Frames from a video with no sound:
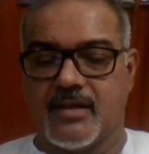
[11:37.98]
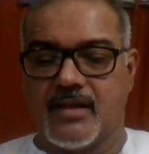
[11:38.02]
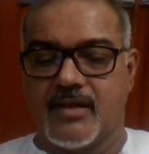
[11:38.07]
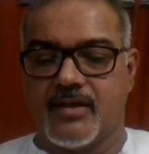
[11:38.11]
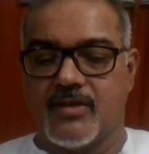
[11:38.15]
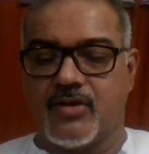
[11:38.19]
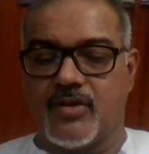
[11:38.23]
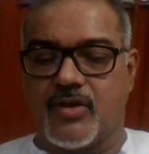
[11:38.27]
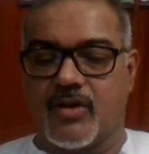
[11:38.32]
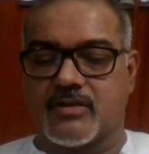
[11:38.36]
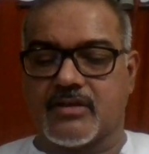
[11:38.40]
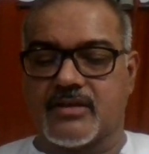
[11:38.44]

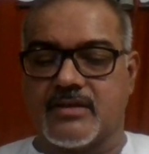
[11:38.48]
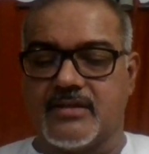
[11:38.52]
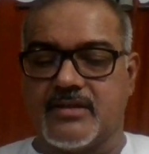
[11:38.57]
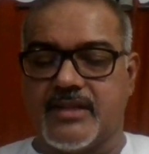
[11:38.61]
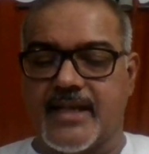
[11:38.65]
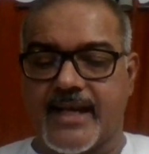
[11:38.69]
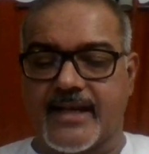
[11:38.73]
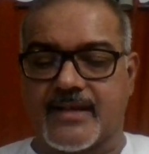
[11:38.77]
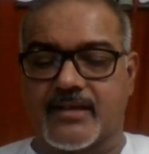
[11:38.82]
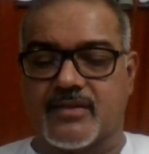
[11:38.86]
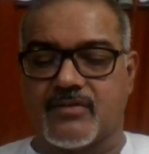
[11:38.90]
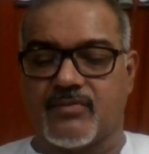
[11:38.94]
not
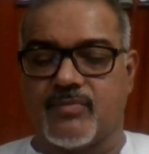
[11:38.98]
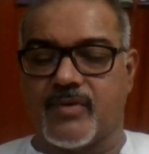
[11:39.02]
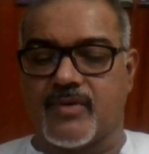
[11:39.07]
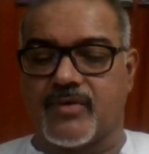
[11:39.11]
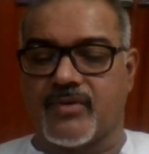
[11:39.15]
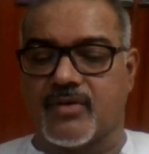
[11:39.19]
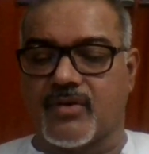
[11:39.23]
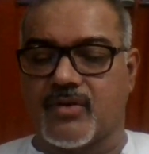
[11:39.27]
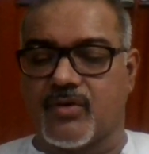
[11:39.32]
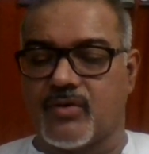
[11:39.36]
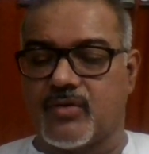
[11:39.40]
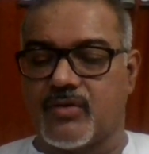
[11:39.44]
decked
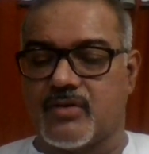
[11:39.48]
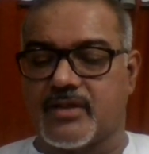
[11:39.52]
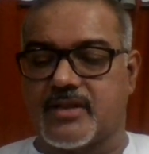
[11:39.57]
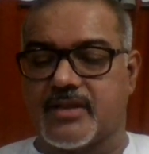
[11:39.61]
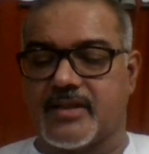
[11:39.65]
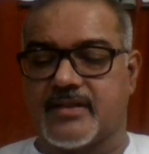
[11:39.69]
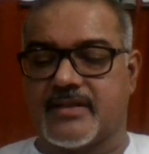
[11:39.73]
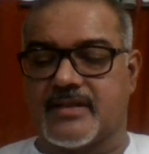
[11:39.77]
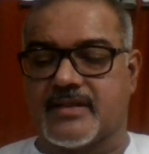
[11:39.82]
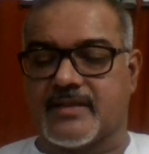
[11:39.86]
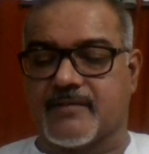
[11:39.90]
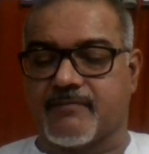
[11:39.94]
with
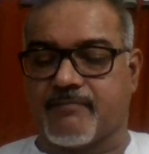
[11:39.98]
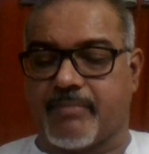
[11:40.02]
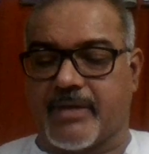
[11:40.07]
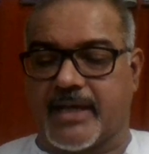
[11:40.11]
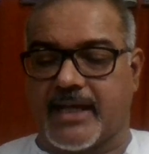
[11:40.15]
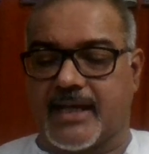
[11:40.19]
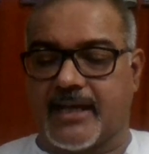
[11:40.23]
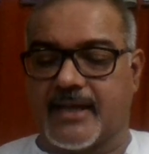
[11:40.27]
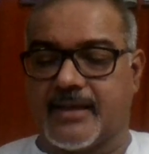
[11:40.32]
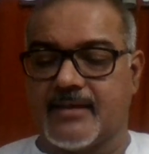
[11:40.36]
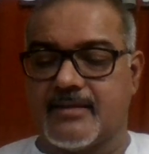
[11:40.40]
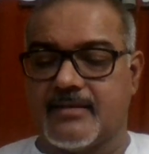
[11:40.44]
golden
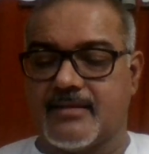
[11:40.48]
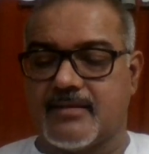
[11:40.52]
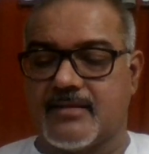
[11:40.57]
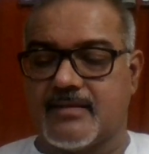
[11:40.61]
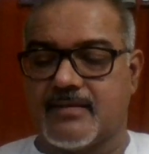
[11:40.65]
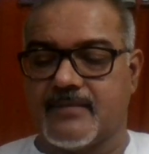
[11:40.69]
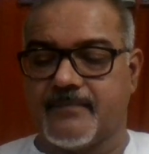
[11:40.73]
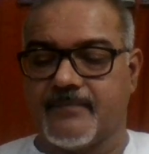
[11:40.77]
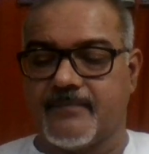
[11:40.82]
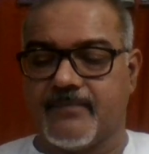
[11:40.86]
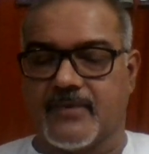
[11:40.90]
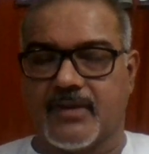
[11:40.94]

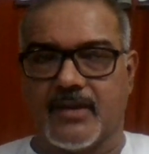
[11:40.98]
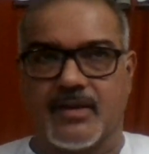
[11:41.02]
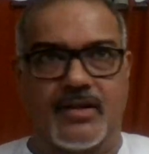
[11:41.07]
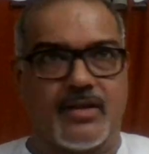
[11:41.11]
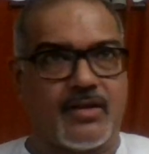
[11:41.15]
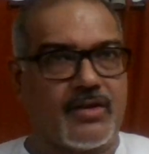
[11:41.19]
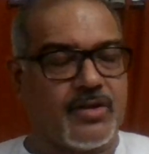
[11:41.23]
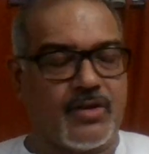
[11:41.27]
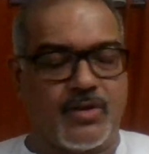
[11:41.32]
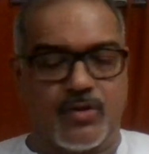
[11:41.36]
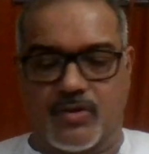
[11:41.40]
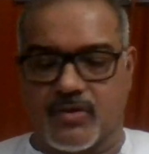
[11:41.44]
spangs
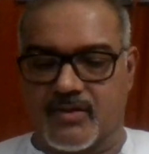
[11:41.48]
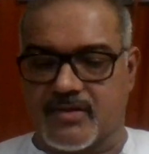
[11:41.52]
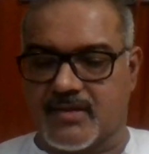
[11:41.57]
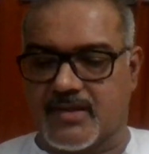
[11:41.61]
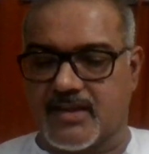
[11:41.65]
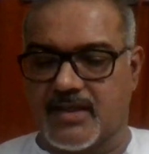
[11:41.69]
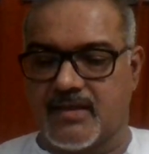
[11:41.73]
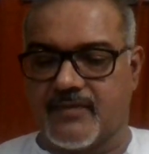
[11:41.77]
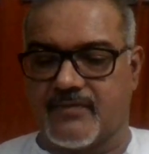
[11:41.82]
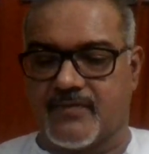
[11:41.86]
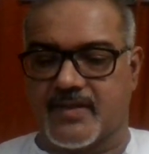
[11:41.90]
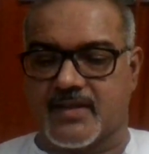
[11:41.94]
nor
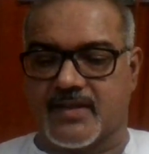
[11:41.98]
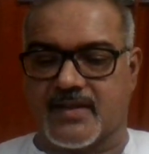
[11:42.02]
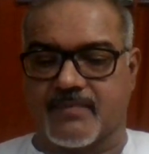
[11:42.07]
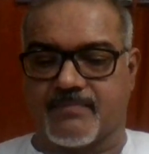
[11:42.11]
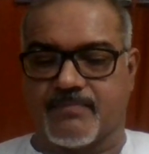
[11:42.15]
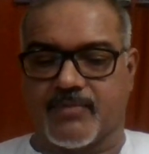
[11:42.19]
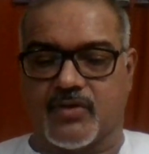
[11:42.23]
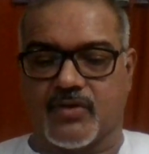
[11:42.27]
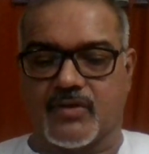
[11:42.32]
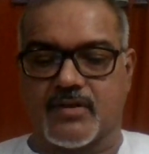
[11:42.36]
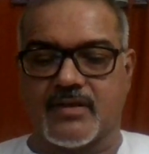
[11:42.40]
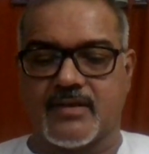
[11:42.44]
silver
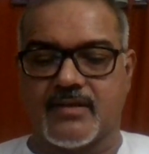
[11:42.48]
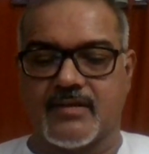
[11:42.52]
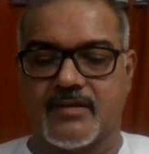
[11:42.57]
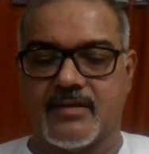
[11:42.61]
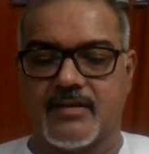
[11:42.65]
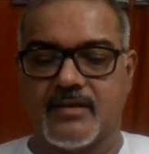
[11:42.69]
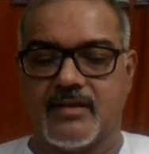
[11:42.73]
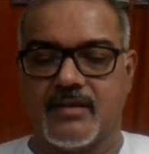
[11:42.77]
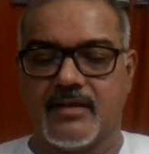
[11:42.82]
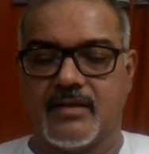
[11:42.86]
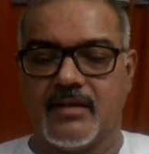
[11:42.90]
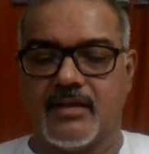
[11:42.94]

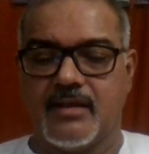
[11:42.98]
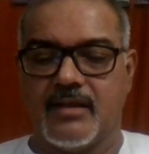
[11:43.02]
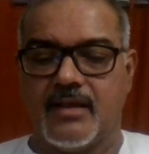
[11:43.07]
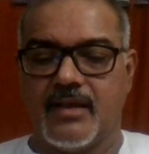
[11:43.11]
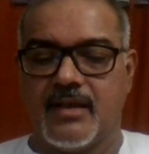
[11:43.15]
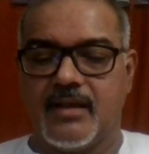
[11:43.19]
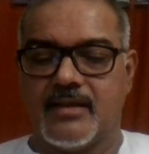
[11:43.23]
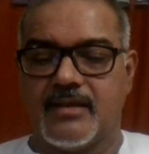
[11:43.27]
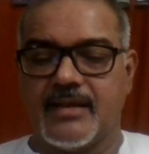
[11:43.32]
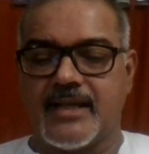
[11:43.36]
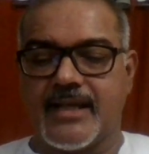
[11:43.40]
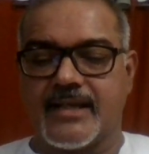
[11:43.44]
spots,
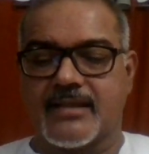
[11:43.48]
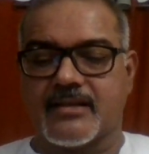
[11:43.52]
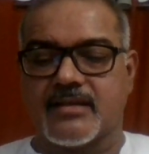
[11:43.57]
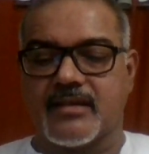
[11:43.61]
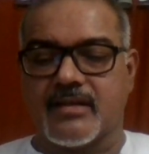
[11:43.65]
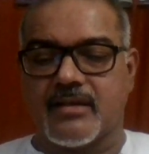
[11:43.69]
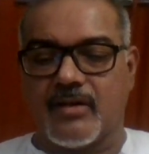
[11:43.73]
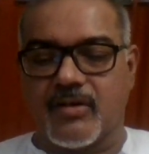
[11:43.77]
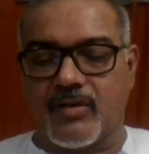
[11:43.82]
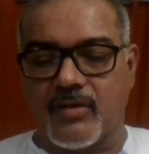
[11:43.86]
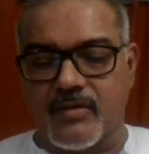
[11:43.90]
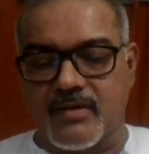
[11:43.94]

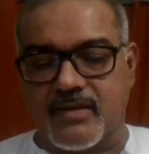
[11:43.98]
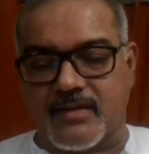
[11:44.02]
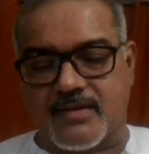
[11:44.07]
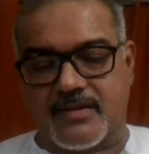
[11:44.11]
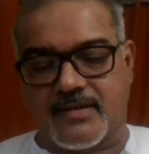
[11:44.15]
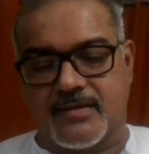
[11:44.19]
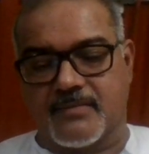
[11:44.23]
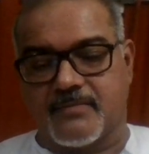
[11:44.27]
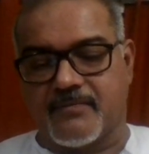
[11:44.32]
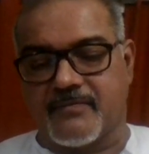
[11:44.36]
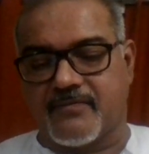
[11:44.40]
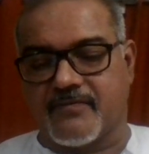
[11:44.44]
yet
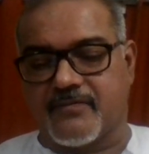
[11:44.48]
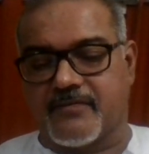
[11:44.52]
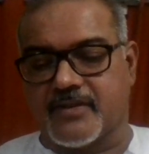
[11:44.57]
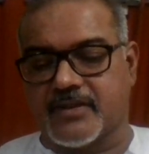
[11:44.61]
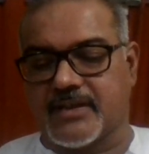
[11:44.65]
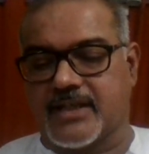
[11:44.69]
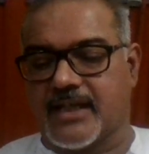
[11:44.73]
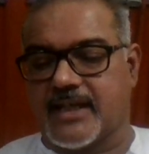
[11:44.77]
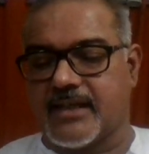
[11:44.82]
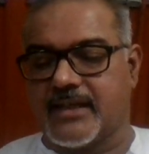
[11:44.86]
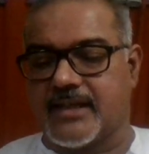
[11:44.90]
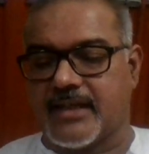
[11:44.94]
wholesome for
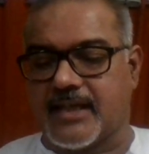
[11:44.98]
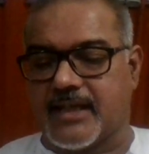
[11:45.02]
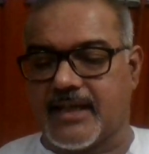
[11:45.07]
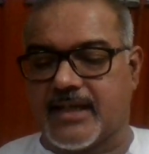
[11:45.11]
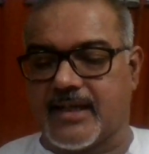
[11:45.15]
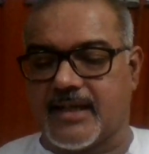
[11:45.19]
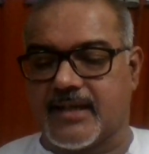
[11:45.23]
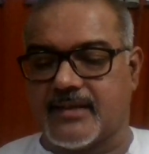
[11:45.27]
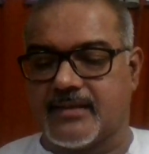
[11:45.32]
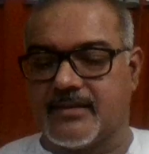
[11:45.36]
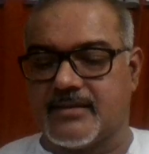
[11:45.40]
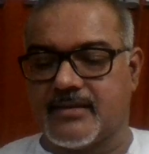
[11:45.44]
thy
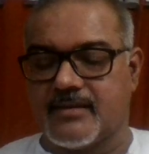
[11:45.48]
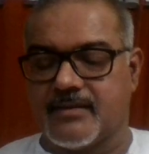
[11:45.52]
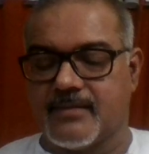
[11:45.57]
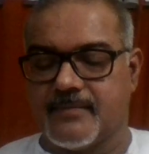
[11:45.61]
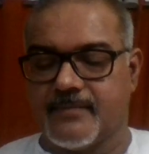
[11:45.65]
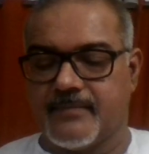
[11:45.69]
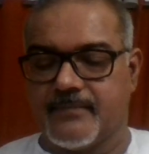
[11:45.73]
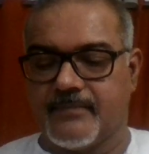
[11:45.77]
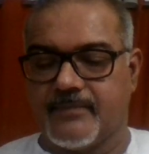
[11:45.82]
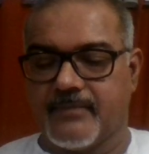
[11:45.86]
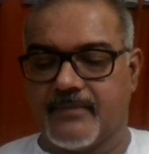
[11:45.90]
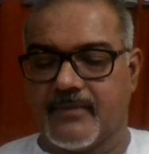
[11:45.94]
hand,
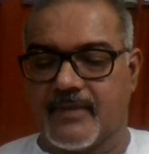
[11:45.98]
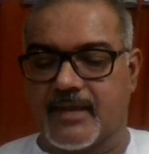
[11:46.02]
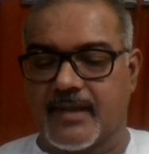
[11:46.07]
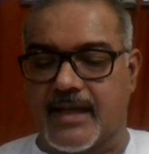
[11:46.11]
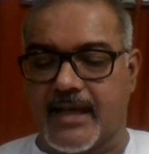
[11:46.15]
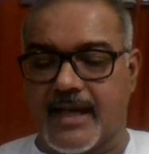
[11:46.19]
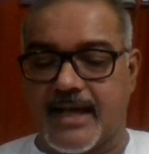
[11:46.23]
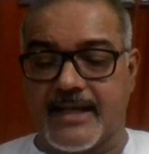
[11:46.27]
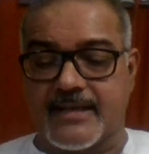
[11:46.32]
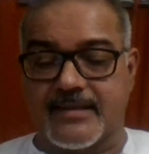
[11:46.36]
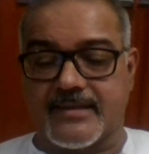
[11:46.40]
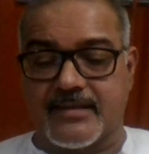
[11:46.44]

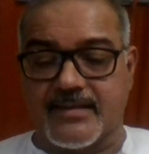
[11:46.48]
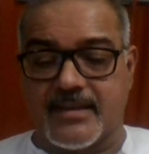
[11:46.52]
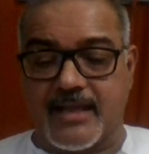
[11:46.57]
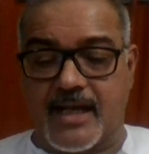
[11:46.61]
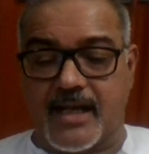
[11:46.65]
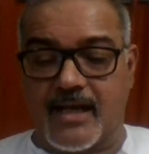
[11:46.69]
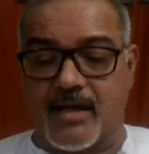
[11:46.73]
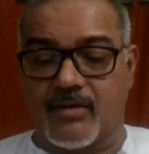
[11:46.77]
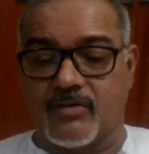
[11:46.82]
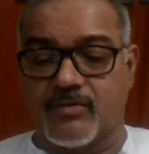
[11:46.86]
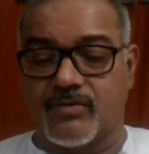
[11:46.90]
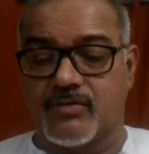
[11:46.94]
as
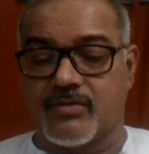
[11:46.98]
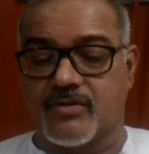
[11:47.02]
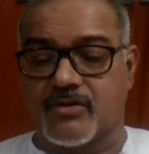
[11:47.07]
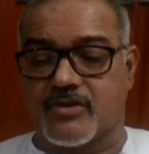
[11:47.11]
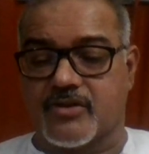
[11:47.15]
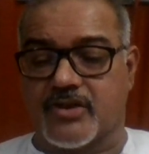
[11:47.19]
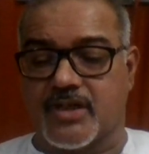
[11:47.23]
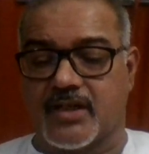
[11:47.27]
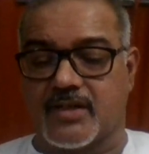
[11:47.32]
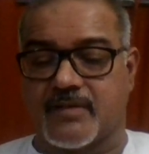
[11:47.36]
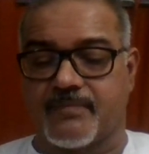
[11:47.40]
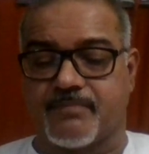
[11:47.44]
thou
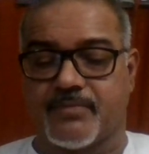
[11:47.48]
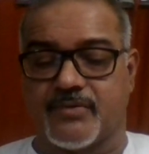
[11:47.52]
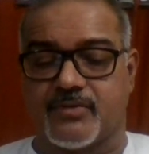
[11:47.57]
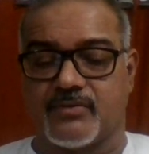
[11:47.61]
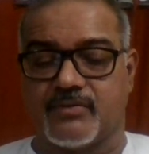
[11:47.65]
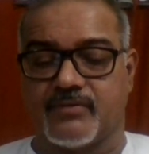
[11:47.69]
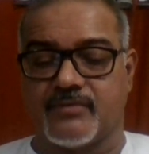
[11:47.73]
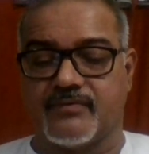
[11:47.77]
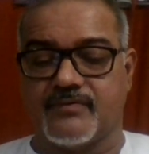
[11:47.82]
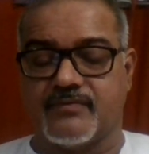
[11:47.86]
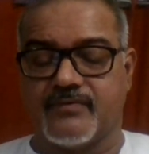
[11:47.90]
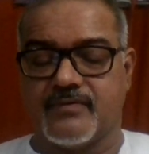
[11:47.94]
shalt
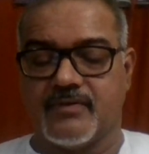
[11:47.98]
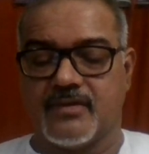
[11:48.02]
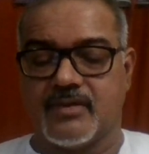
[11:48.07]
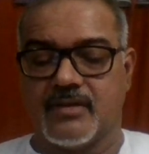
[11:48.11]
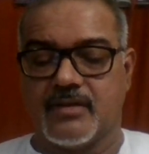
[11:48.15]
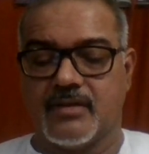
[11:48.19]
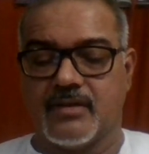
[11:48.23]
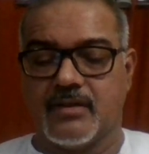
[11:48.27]
prove.